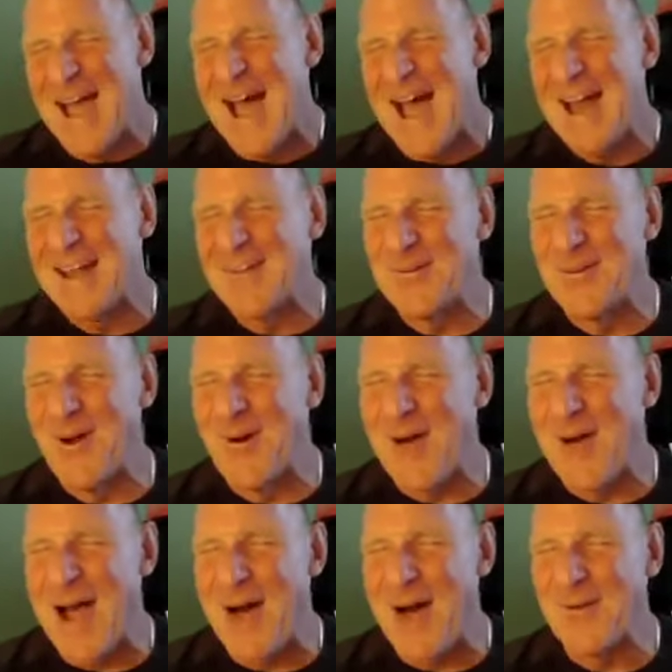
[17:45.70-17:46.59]
don't know
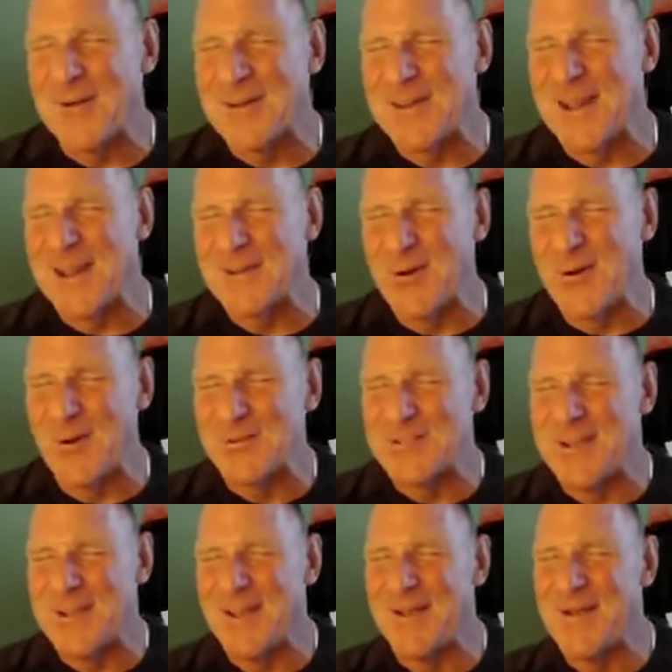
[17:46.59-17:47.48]
how we've got Coach
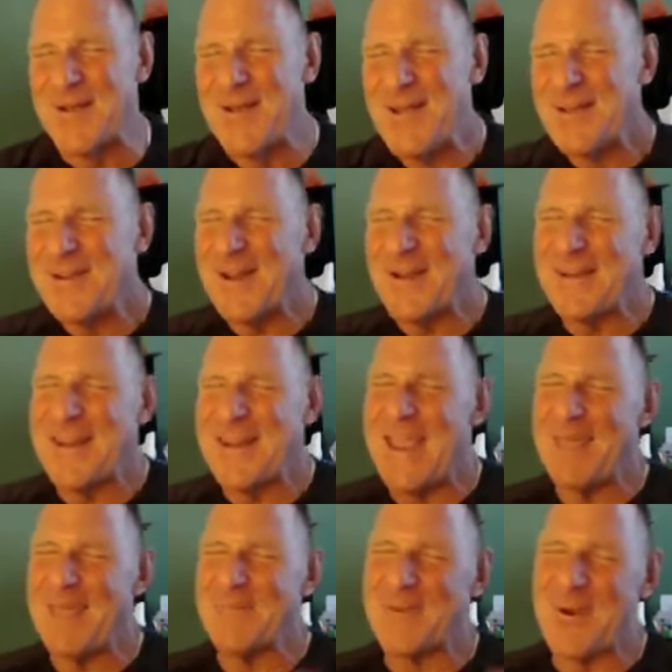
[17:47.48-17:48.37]
got
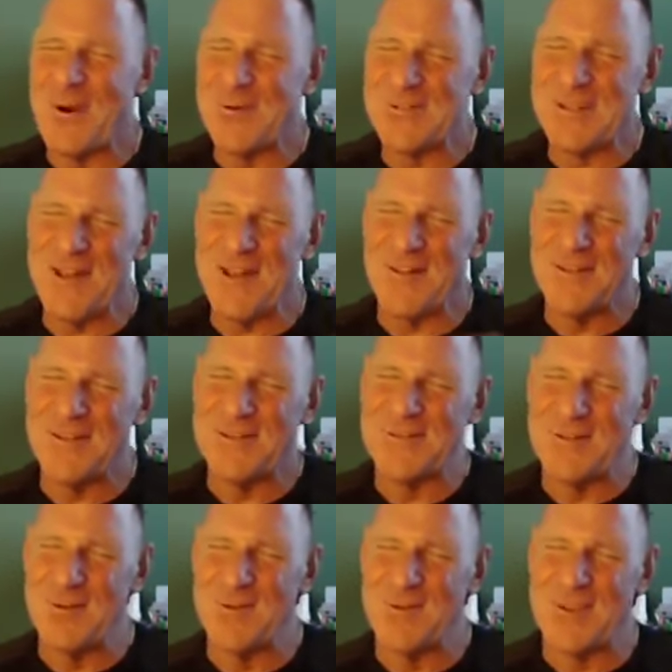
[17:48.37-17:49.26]
named Coach Gulla's
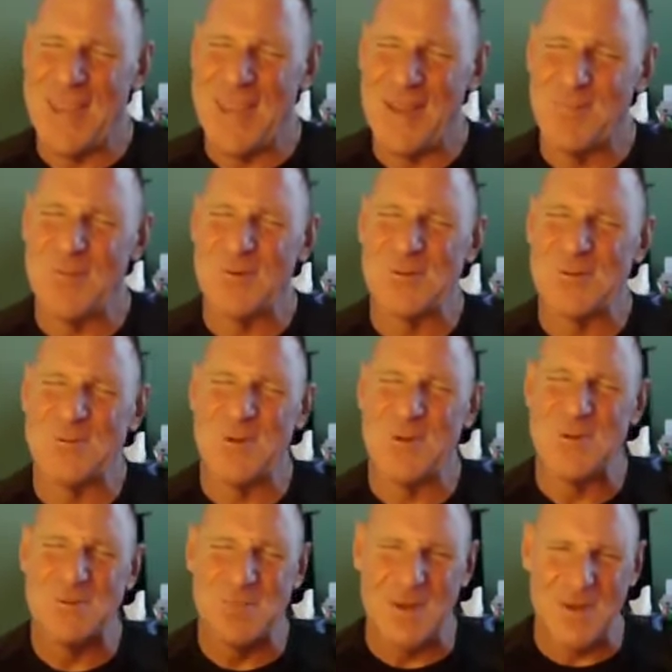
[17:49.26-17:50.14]
youth camp. It was
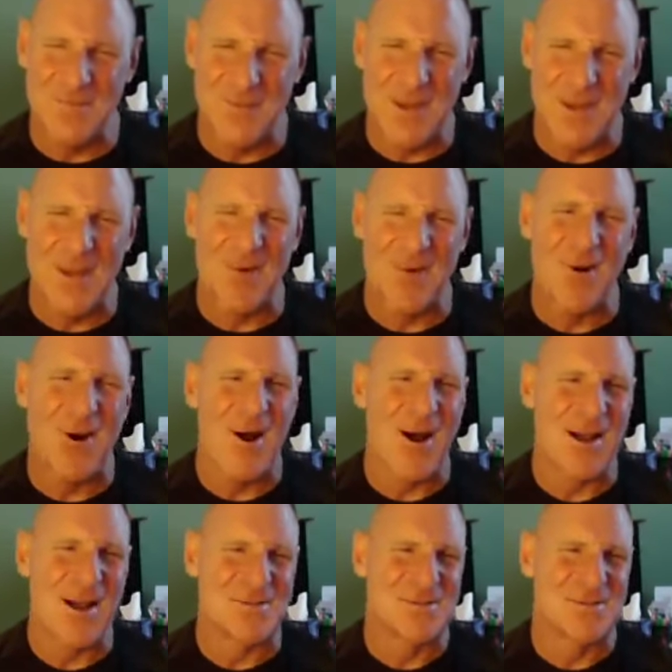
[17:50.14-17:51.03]
supposed to be a Viera
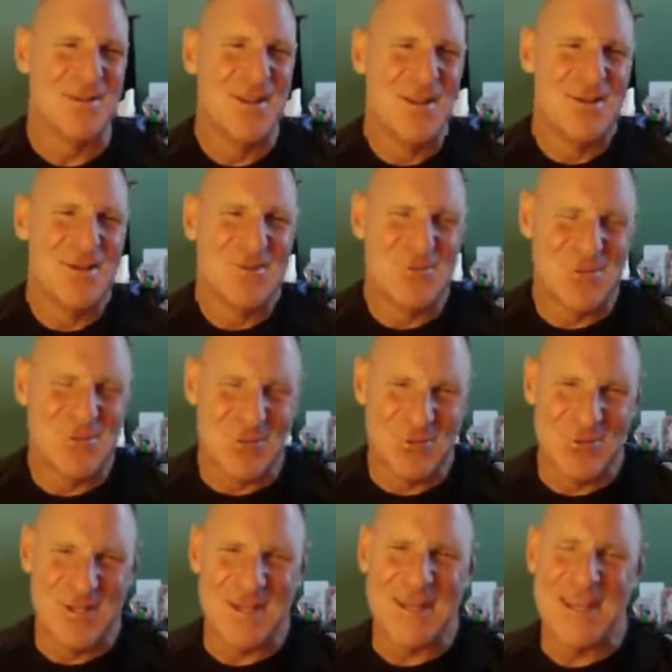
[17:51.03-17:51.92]
Hawks
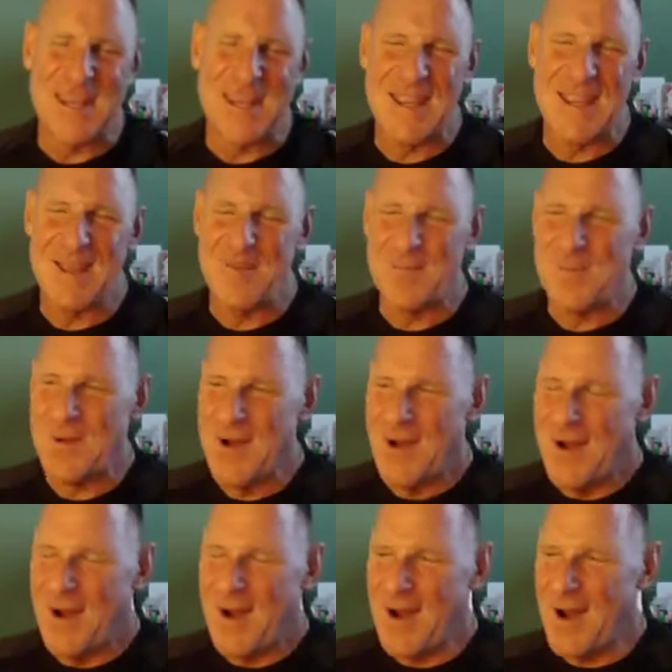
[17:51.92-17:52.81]
junior camp.
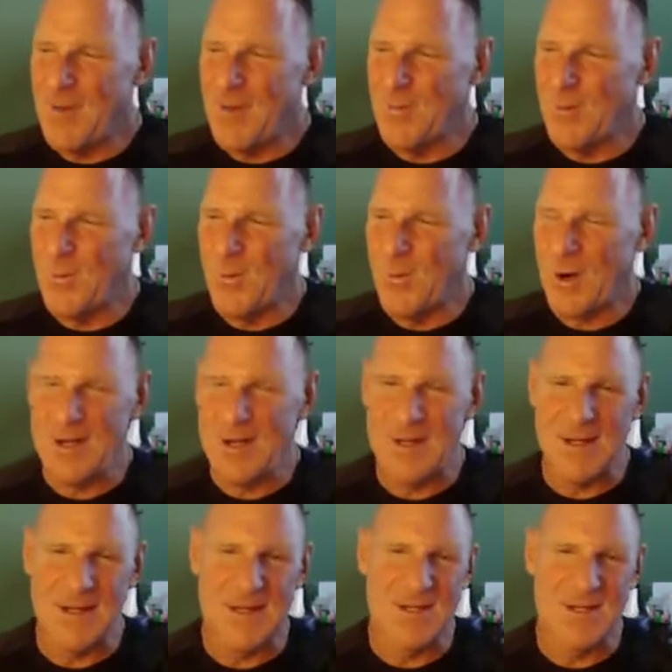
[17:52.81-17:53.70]
Um, we're working
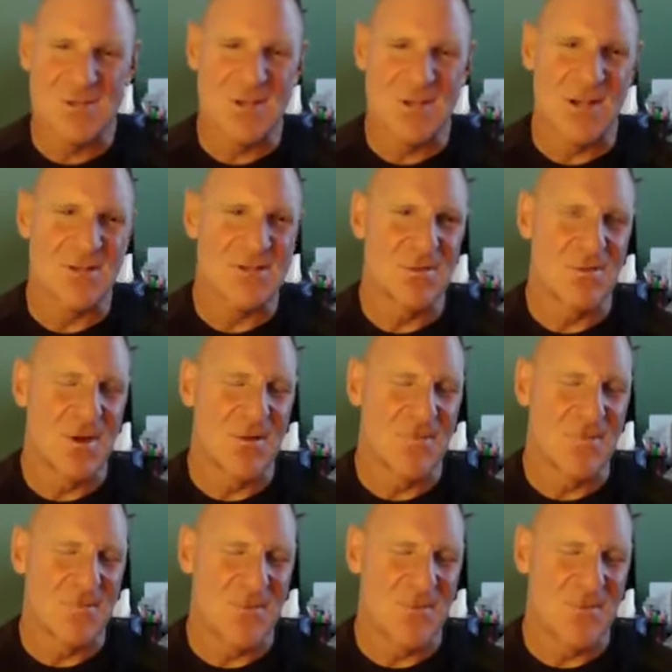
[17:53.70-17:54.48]
in conjunction of.